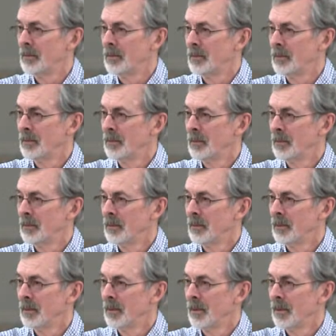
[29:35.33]

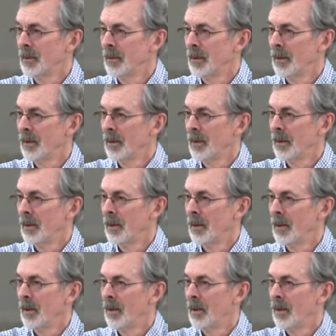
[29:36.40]
[no speech]